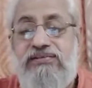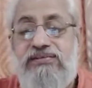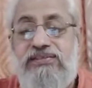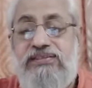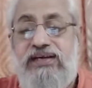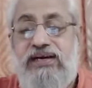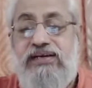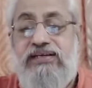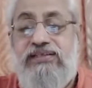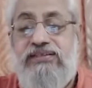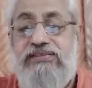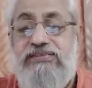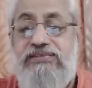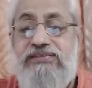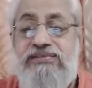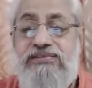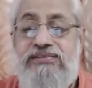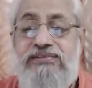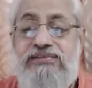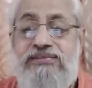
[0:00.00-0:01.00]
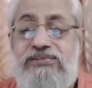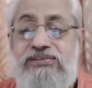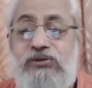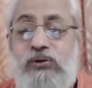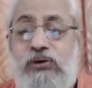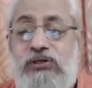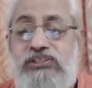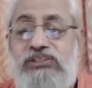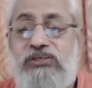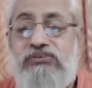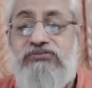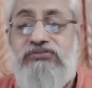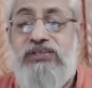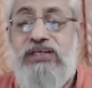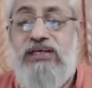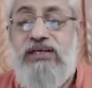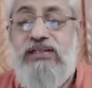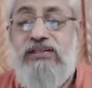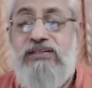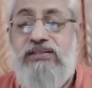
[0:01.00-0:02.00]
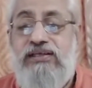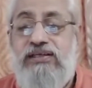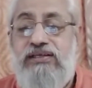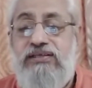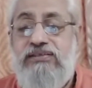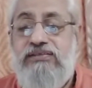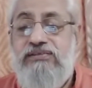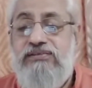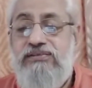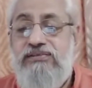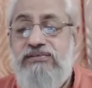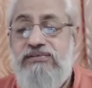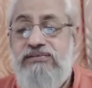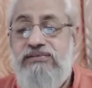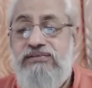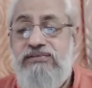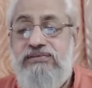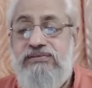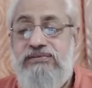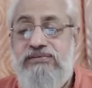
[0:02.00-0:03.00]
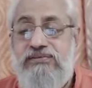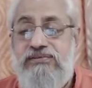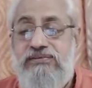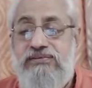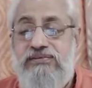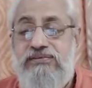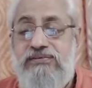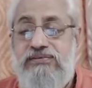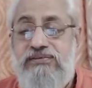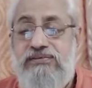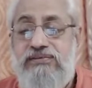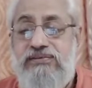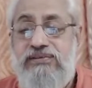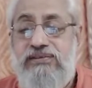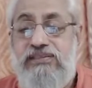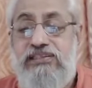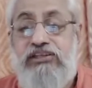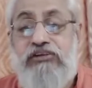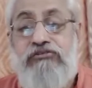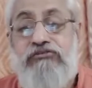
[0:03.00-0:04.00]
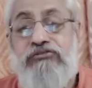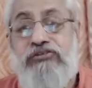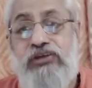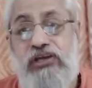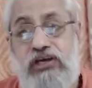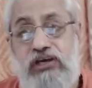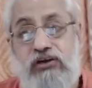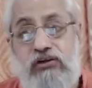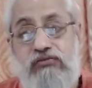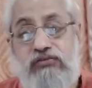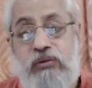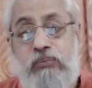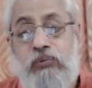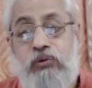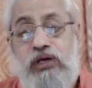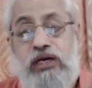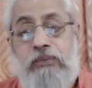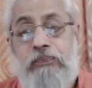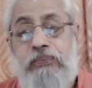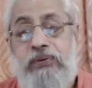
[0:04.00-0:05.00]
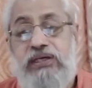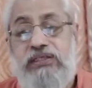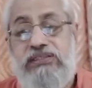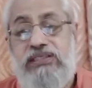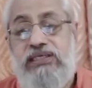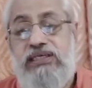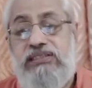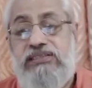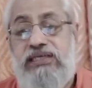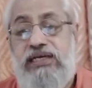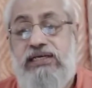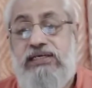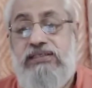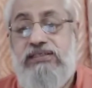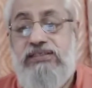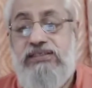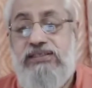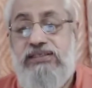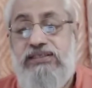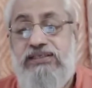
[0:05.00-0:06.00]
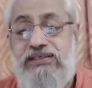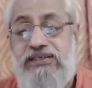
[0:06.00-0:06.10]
straight. Don't shift here and there. The fear of the bullet piercing his head